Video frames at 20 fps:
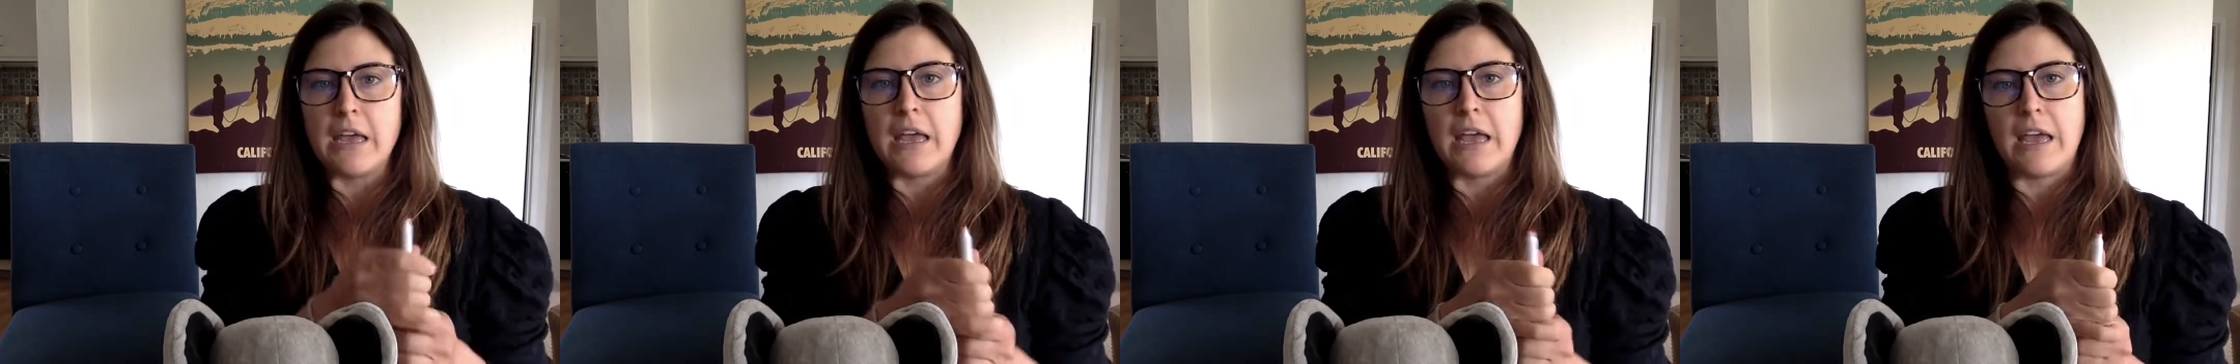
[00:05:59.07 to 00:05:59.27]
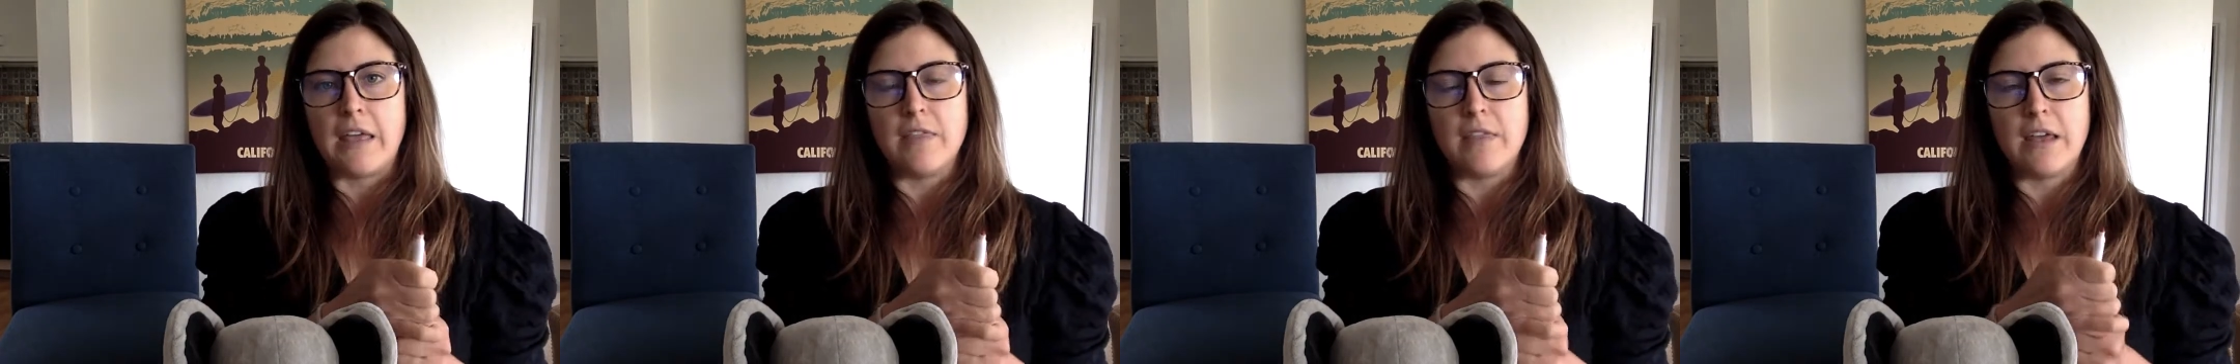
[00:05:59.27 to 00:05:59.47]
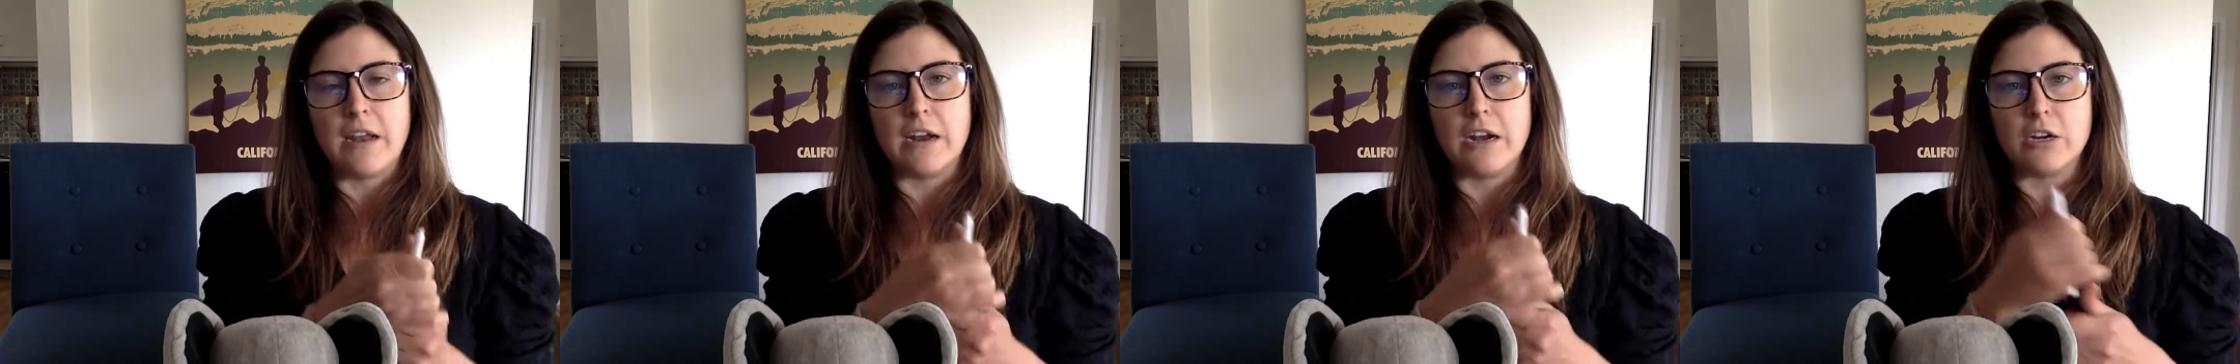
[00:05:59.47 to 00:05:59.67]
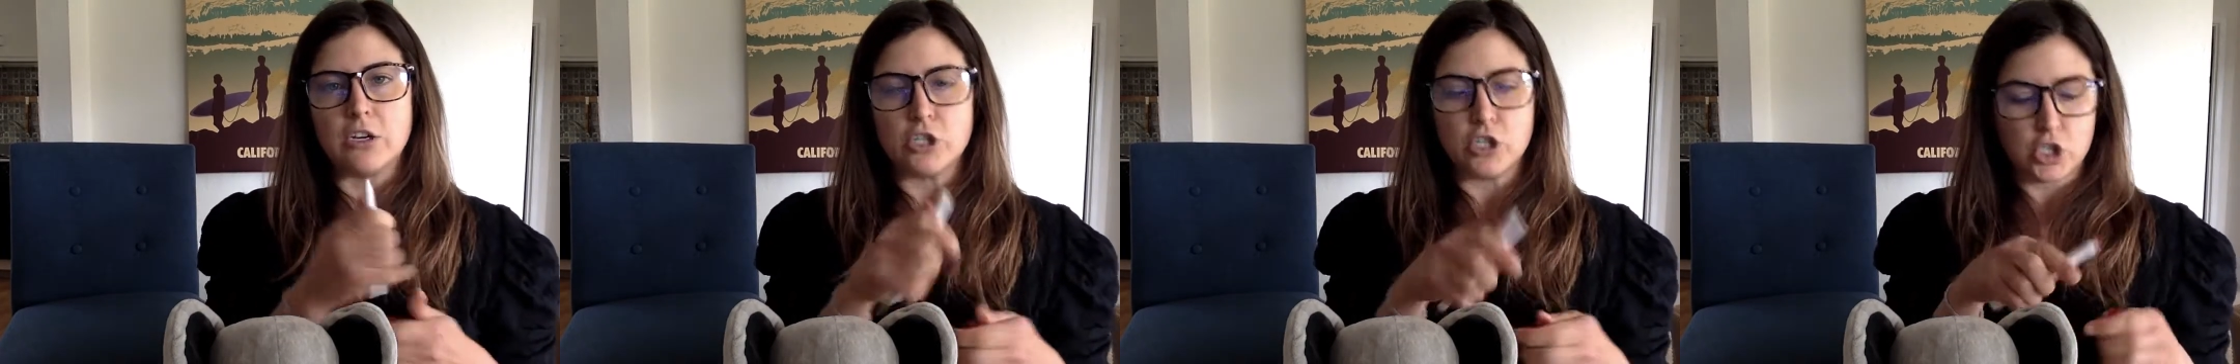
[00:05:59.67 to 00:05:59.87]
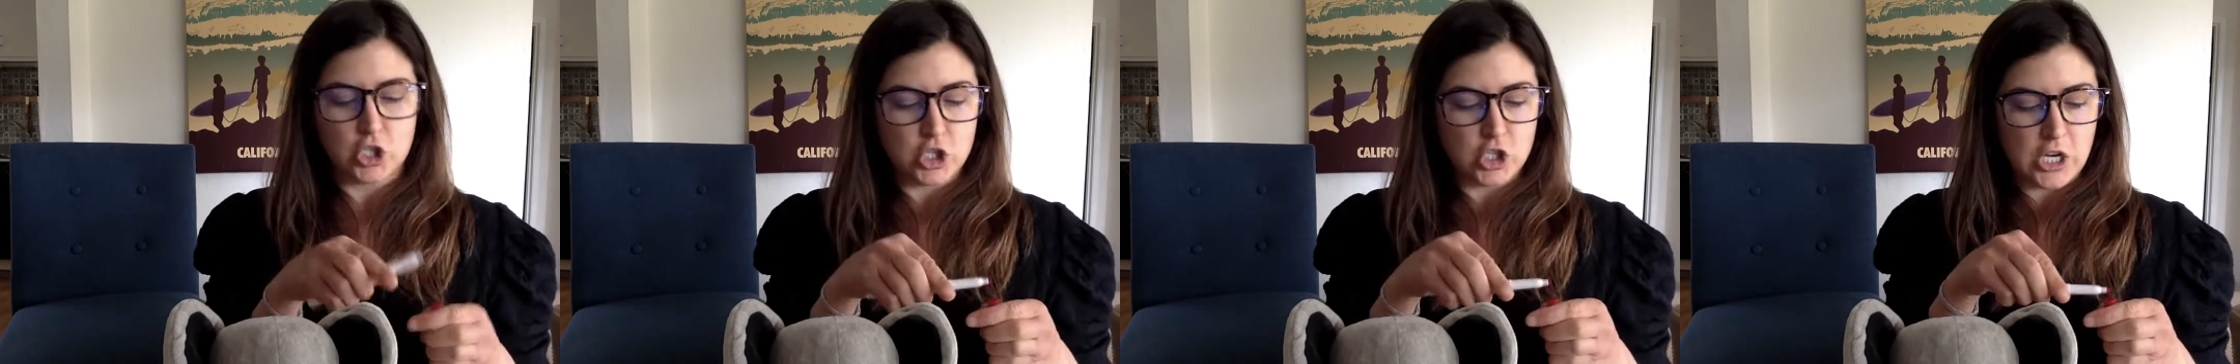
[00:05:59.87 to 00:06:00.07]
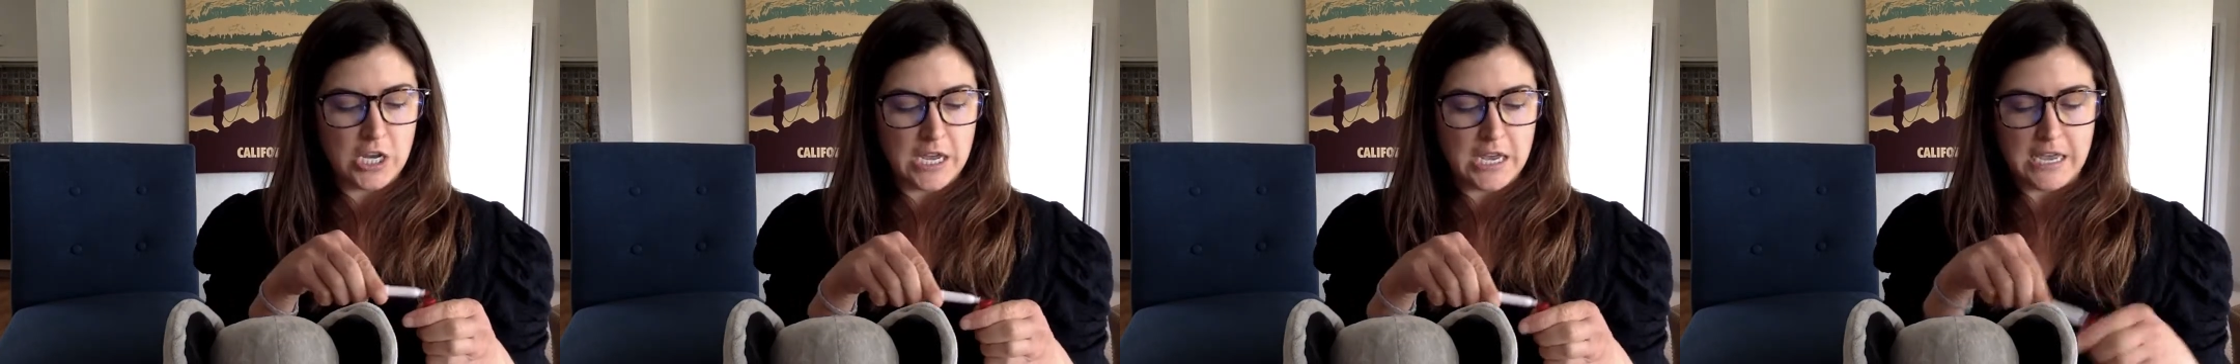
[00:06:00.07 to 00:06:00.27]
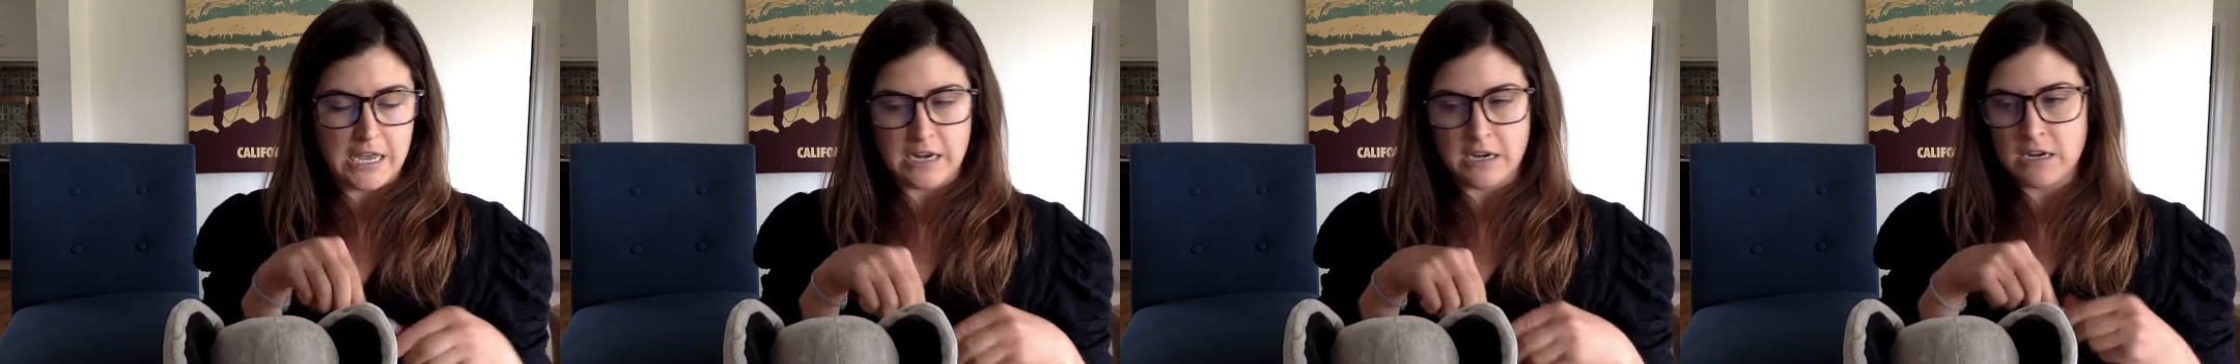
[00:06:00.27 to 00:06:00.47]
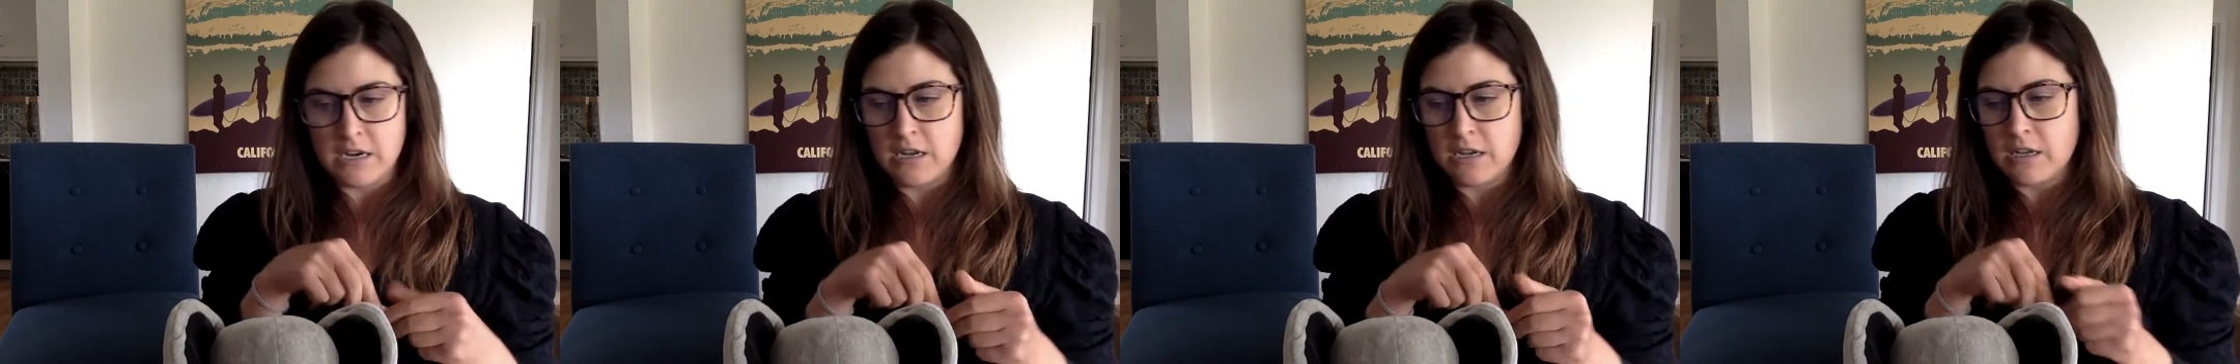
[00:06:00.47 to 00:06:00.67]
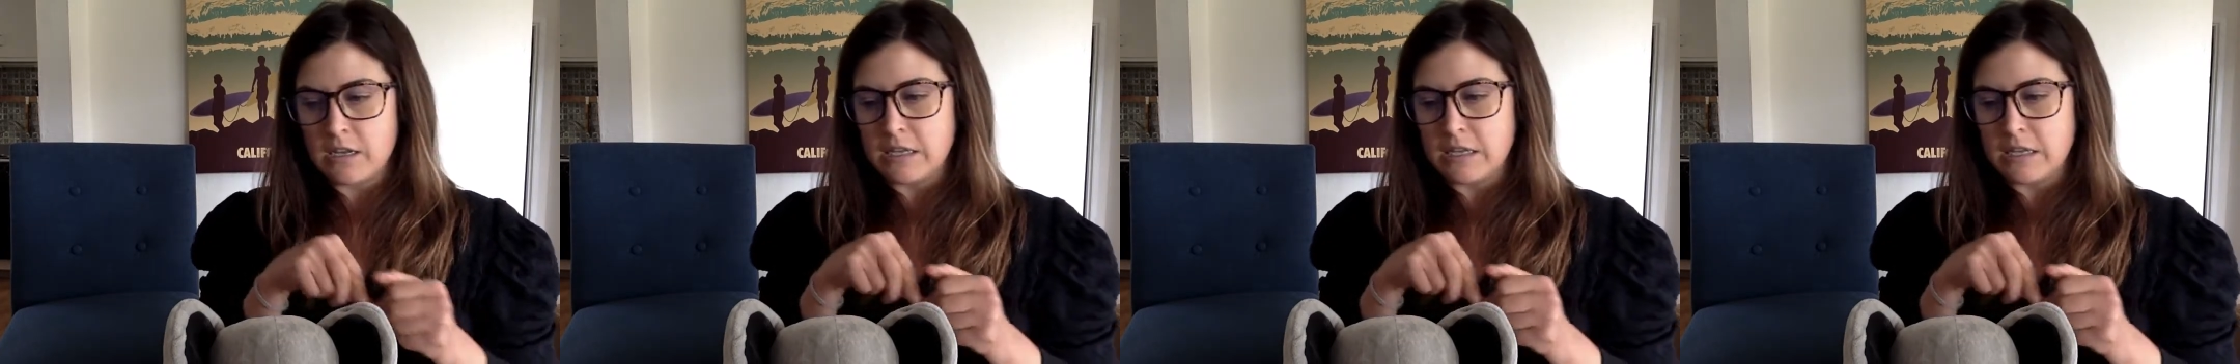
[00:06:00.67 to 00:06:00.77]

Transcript: and then our shin